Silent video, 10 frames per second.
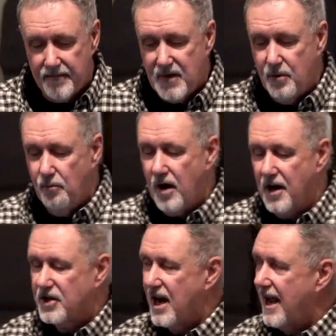to
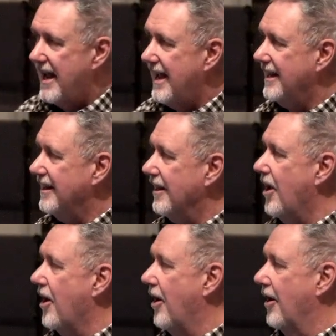rush
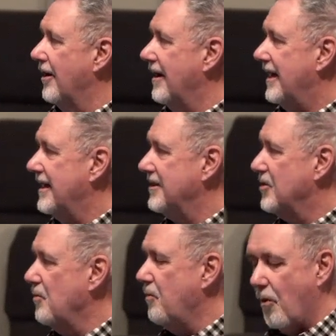headlong
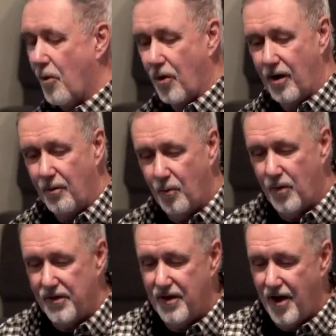into war
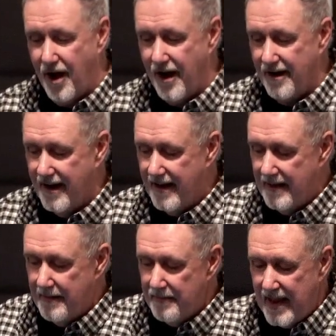with God.
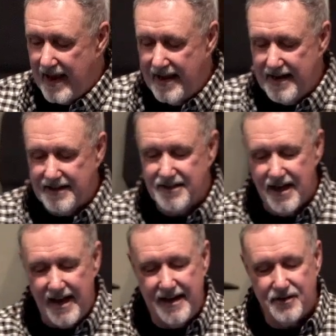And it's
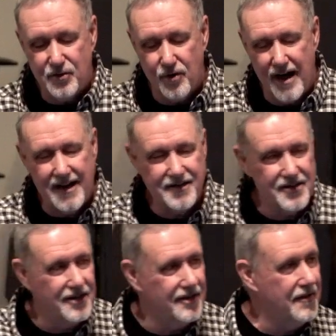a
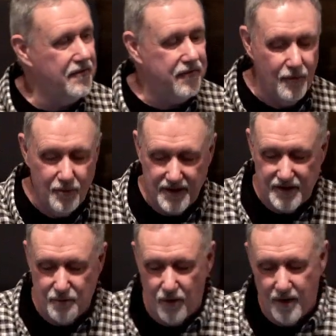tragically
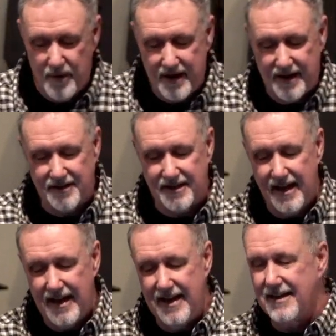foolish war because
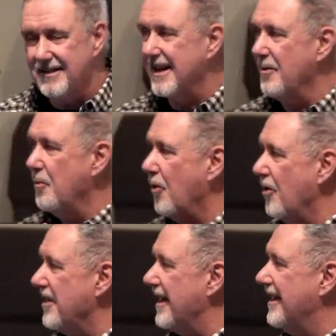it is a
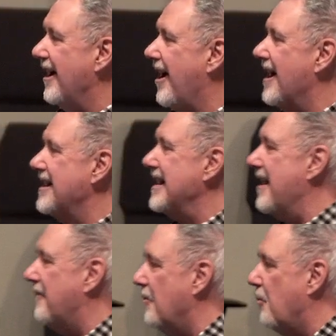war that God
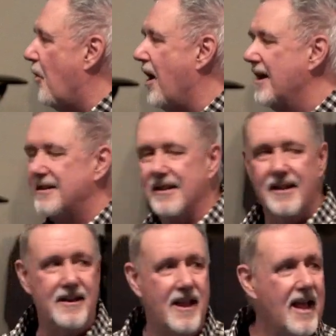never
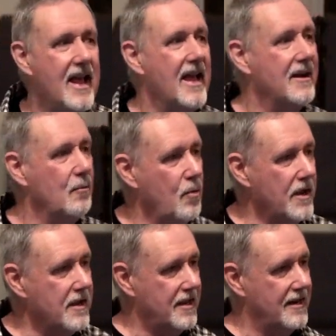wanted and
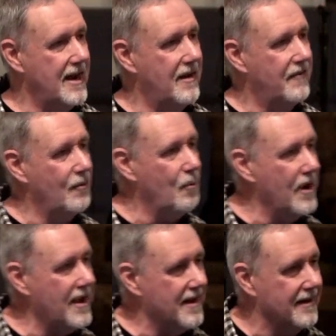we can never
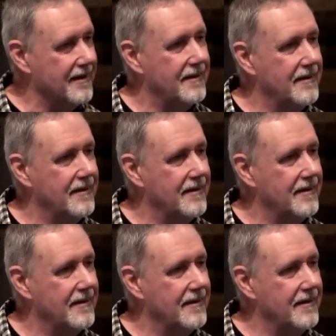win.